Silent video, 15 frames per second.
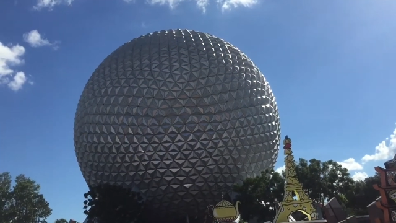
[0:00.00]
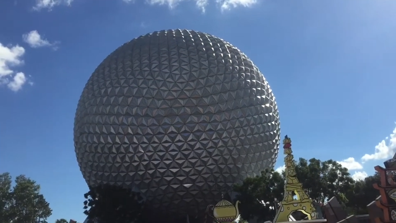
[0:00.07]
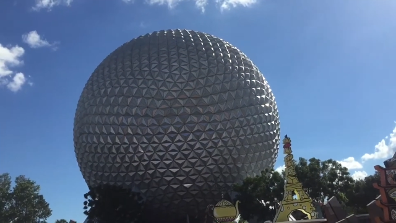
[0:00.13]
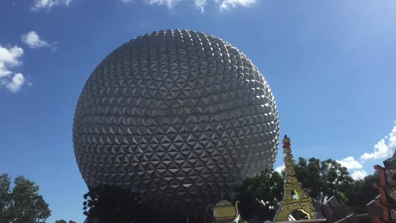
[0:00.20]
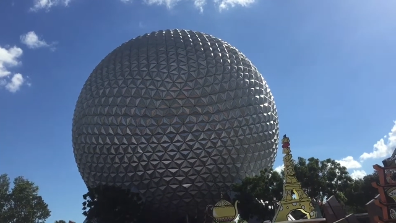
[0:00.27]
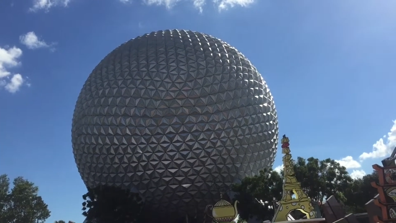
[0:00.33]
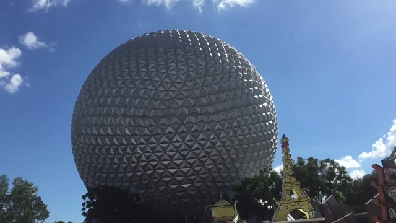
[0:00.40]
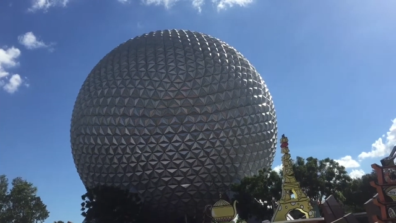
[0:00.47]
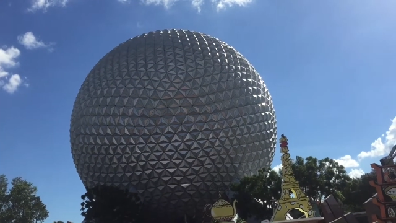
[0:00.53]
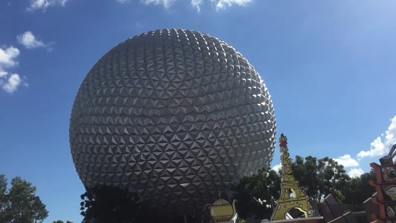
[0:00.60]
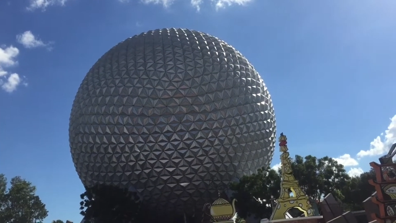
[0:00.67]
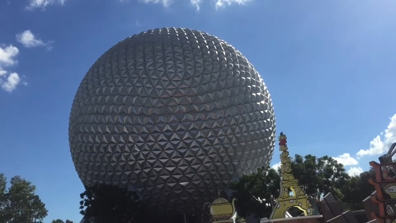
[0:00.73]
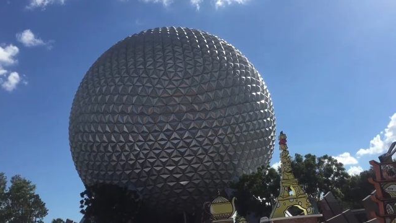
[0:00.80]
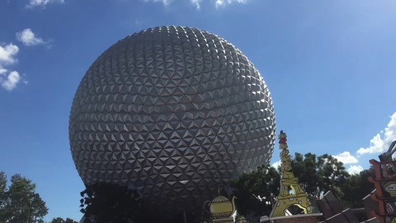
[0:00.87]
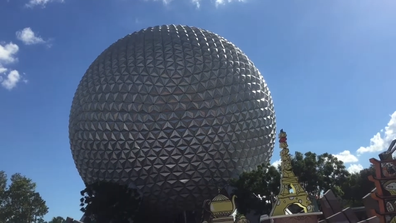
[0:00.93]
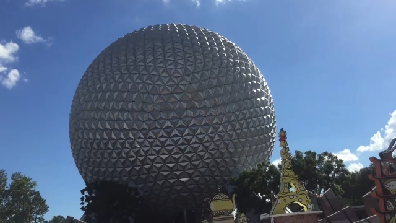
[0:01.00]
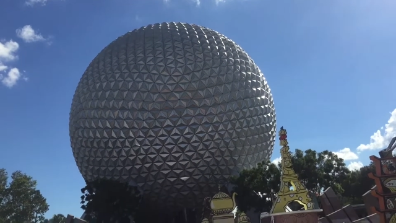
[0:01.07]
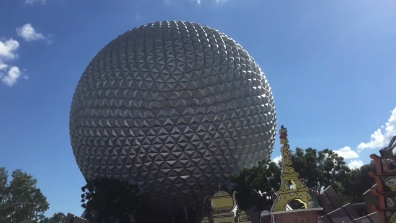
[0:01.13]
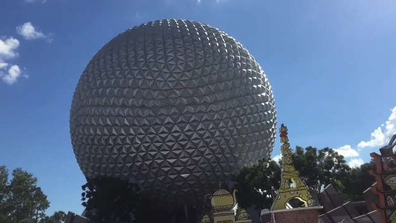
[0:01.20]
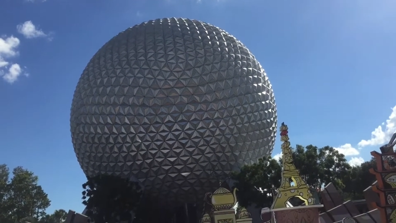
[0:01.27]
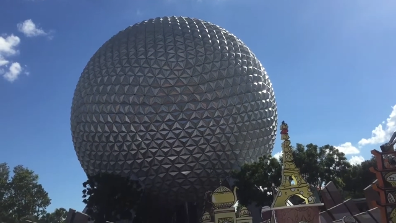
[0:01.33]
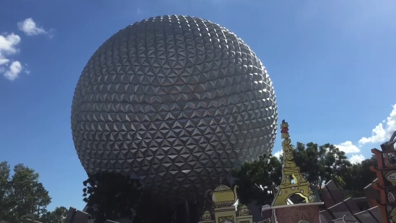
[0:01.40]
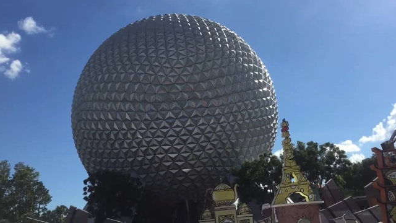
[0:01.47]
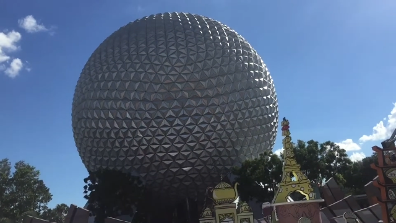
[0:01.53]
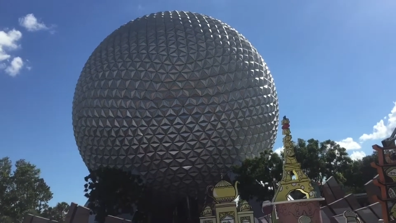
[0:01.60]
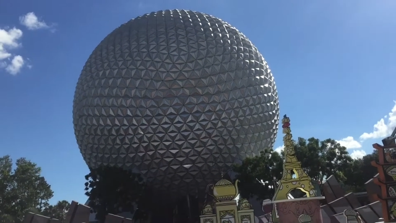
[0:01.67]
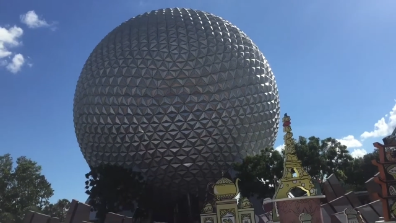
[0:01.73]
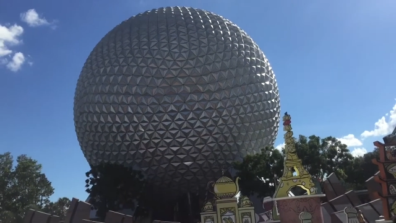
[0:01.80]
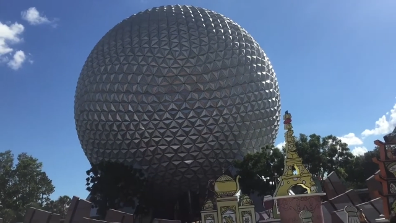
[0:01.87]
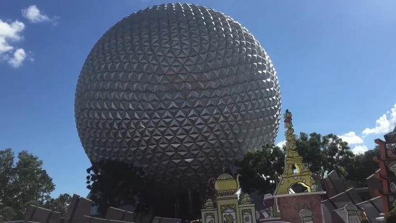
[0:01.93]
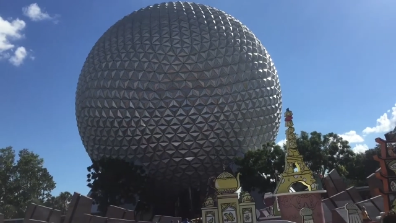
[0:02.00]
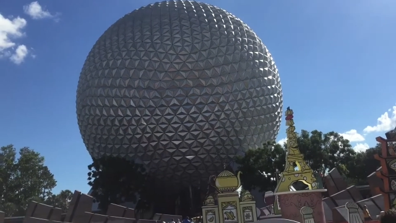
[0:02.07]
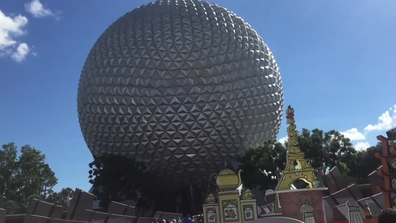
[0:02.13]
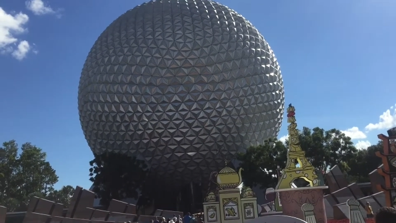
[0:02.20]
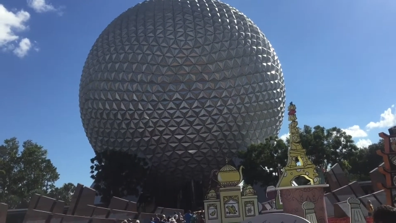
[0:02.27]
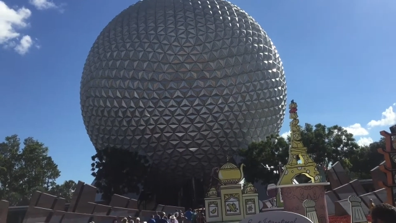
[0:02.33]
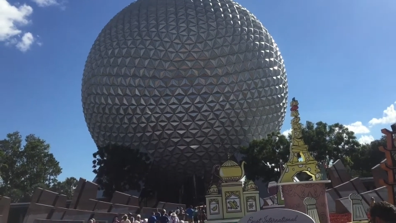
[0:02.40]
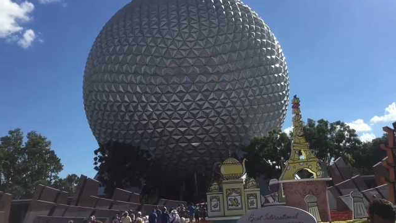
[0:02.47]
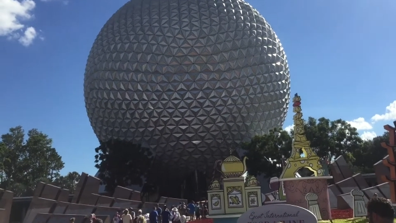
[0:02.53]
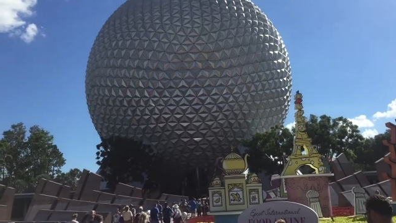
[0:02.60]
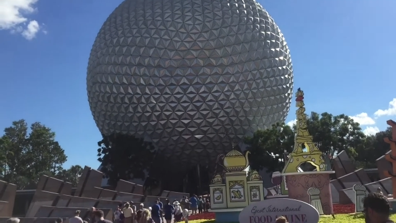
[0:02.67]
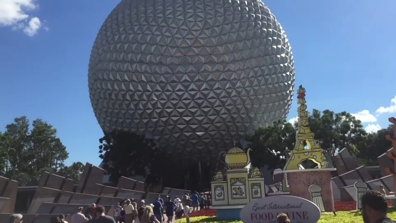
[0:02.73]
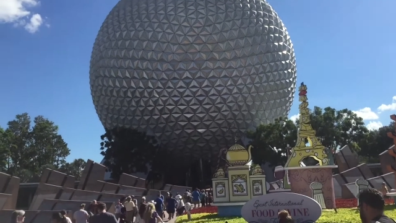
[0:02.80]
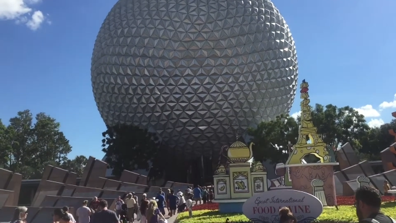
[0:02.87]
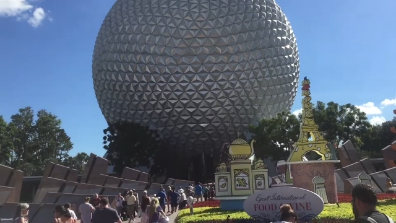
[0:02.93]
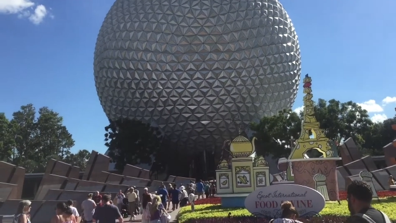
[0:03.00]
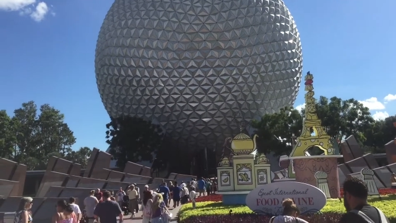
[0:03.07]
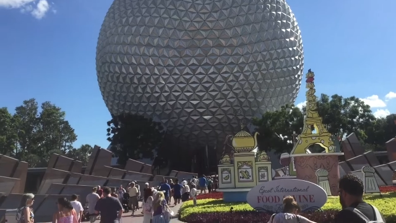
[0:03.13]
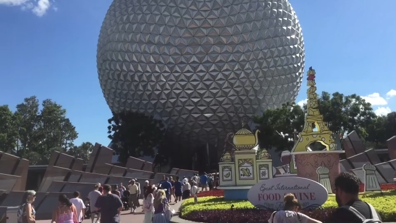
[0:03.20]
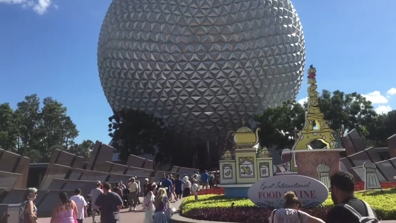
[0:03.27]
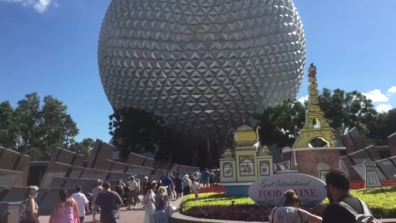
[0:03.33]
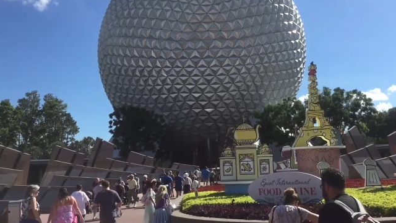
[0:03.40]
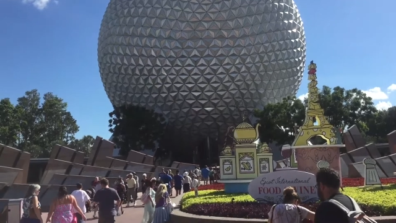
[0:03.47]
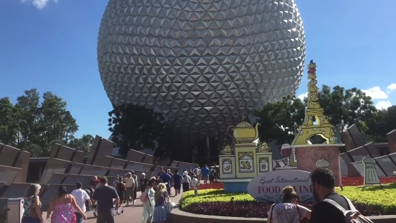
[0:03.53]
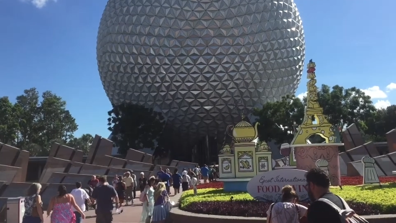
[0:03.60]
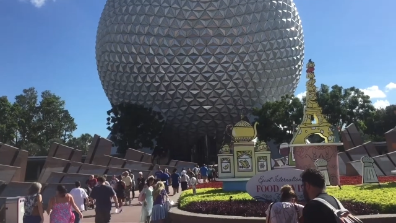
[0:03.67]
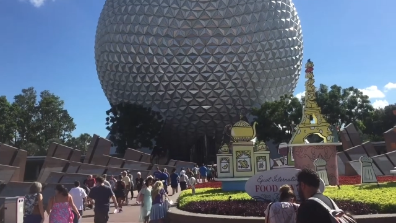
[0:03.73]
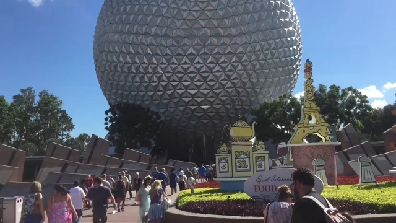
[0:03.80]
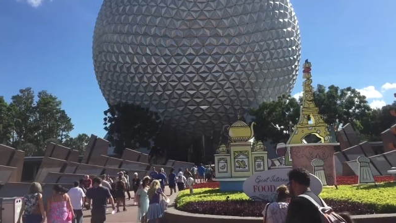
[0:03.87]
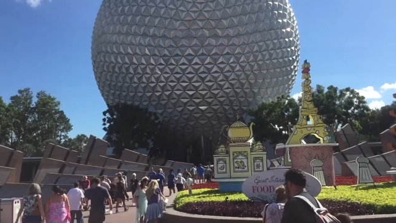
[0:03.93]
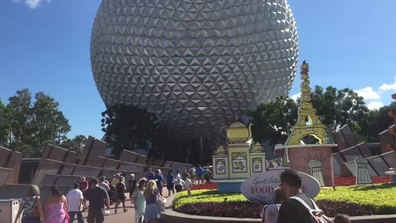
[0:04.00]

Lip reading: Nobody's mouth can be seen.